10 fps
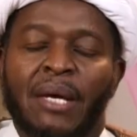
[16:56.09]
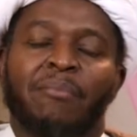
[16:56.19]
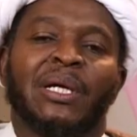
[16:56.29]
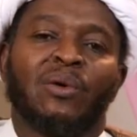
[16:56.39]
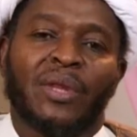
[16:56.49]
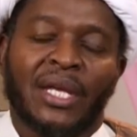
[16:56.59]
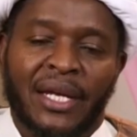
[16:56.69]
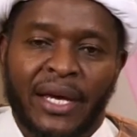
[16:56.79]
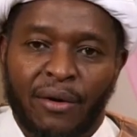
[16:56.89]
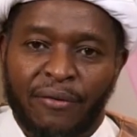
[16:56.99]
But on the
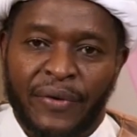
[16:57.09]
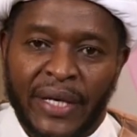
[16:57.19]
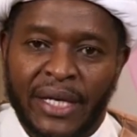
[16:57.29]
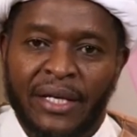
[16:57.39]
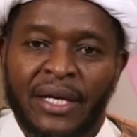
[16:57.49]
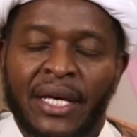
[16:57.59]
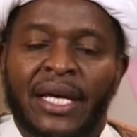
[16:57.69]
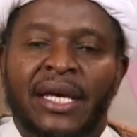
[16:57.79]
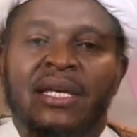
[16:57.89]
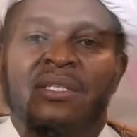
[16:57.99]
day of Eid, he